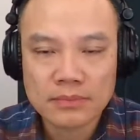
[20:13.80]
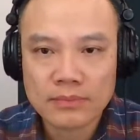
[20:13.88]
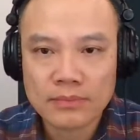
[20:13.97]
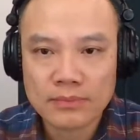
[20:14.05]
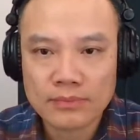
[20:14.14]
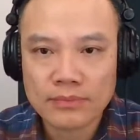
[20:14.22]

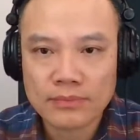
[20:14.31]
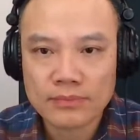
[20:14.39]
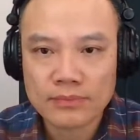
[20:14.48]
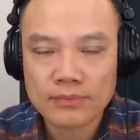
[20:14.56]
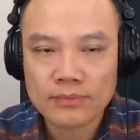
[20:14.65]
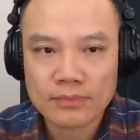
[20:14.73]

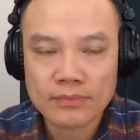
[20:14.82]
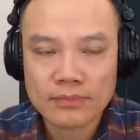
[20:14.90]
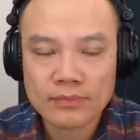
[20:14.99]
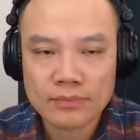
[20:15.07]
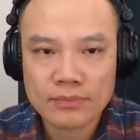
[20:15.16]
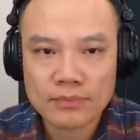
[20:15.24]

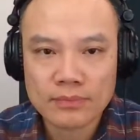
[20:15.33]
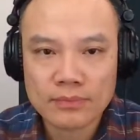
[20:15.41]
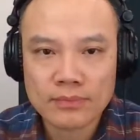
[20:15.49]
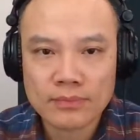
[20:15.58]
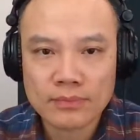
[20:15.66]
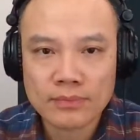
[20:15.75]

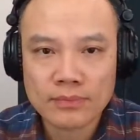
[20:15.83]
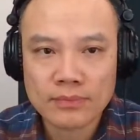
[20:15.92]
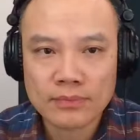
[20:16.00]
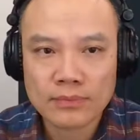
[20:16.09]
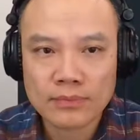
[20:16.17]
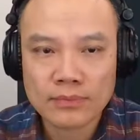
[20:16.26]

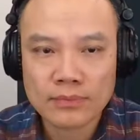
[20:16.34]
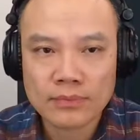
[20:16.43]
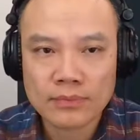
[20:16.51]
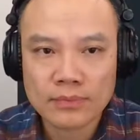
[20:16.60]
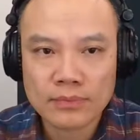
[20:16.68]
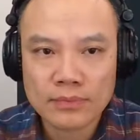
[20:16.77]

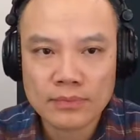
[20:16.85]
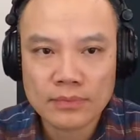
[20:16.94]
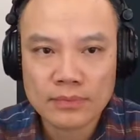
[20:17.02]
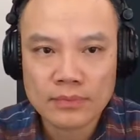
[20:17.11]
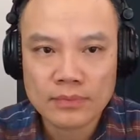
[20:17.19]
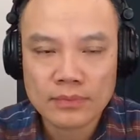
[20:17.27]

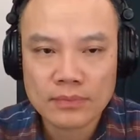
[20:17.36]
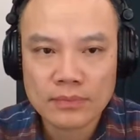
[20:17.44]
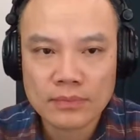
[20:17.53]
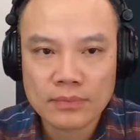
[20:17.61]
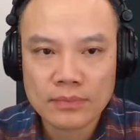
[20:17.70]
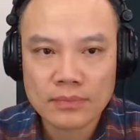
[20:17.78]

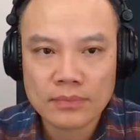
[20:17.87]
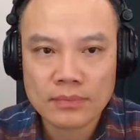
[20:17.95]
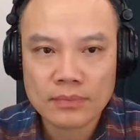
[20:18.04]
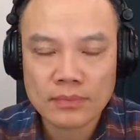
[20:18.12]
(not speaking)